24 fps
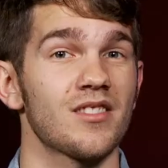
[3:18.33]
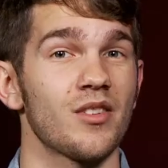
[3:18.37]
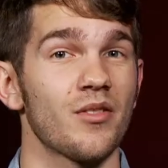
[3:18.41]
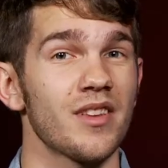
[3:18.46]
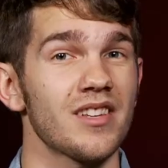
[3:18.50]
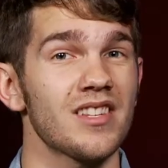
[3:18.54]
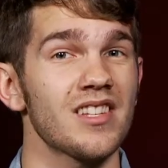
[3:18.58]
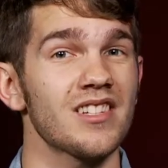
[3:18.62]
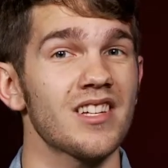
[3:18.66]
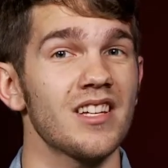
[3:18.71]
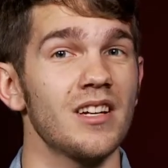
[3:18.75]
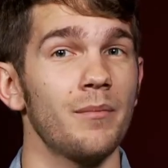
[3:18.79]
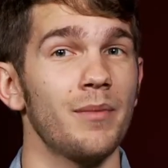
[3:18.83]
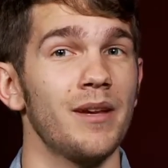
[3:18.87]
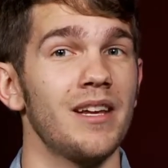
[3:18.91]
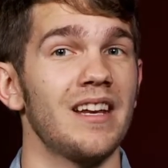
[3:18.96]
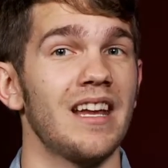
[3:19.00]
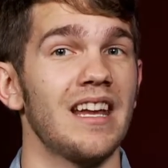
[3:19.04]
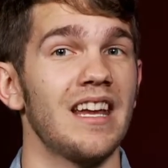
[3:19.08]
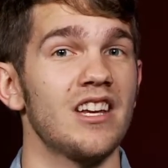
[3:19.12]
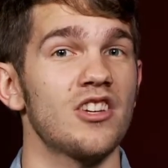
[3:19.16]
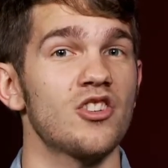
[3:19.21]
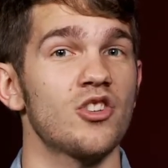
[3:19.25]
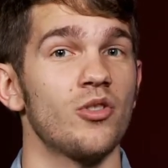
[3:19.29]
so this is going to be
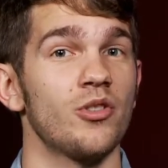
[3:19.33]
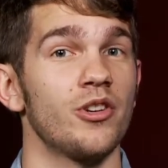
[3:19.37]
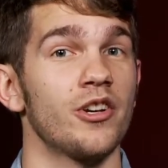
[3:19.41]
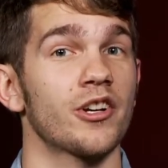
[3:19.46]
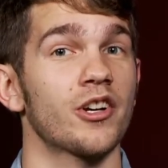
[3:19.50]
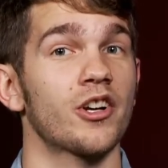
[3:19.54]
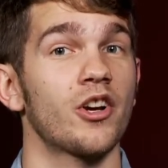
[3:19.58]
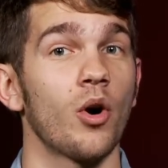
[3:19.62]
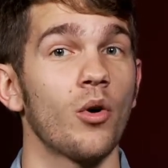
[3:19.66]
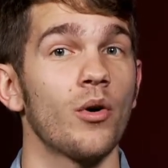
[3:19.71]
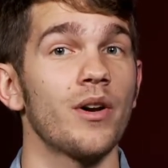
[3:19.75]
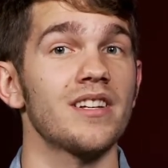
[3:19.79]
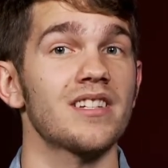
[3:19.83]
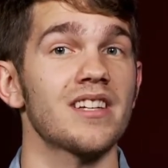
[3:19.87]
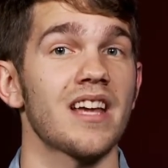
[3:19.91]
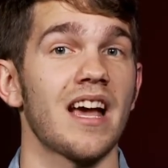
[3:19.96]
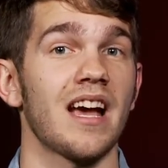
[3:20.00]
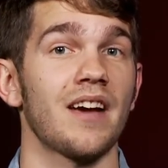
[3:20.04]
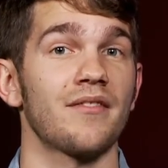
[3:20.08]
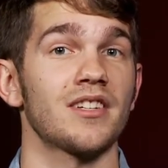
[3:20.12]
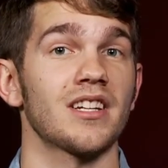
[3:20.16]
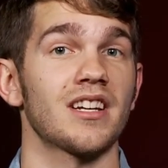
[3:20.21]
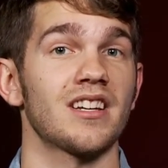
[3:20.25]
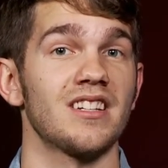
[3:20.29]
an issue you're going to
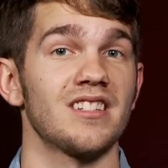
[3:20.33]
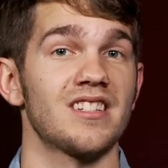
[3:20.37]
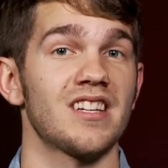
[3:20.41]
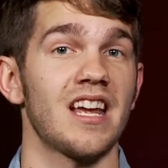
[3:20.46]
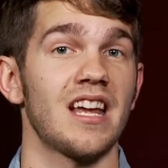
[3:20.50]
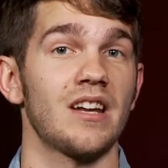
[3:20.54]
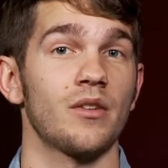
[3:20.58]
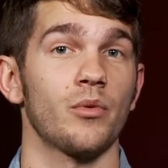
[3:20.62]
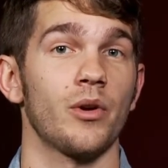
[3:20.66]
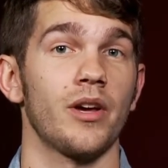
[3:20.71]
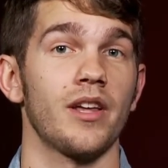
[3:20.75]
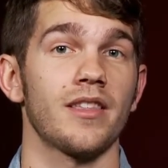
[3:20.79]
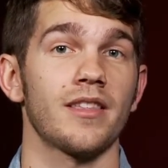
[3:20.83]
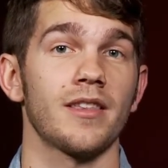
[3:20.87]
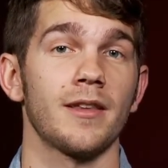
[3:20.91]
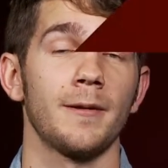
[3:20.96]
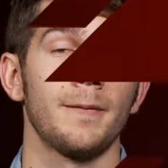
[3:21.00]
have to contend with.